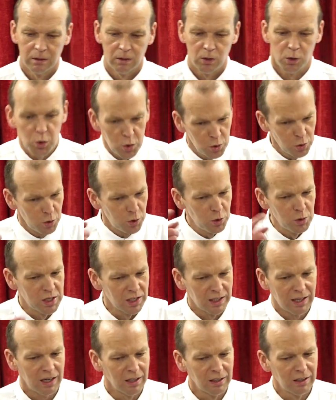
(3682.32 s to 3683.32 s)
You use
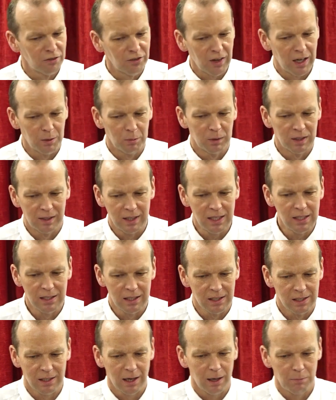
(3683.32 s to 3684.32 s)
identify with these
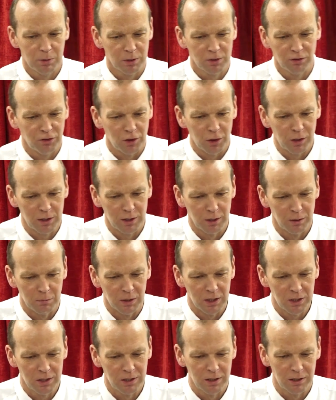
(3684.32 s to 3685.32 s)
disciples far too
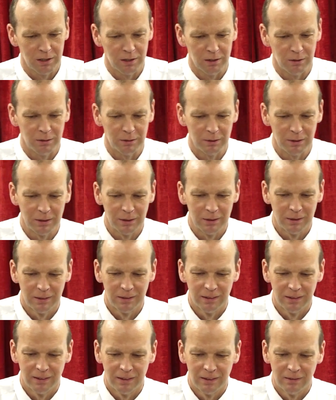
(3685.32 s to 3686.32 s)
much, you know.
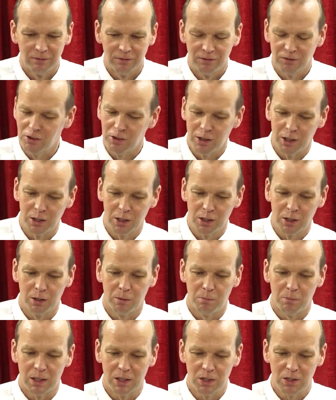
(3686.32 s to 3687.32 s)
far
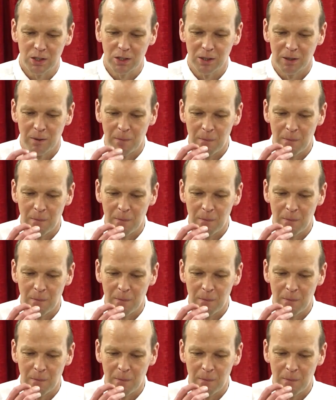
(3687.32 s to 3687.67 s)
too much.